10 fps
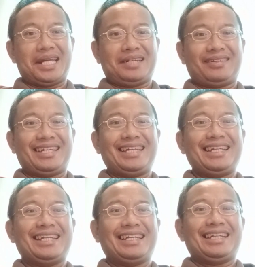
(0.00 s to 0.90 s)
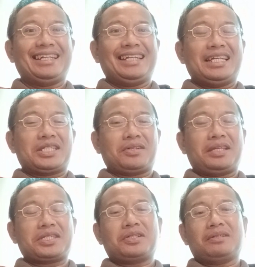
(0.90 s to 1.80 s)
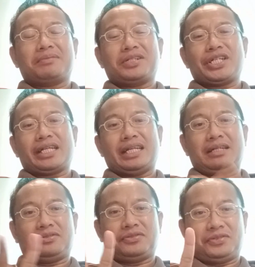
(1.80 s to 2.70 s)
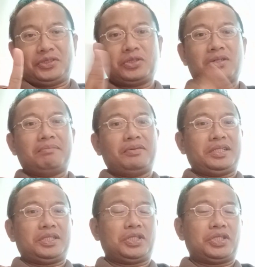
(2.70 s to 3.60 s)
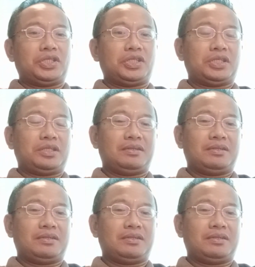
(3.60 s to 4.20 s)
Okay, so this group project have two components: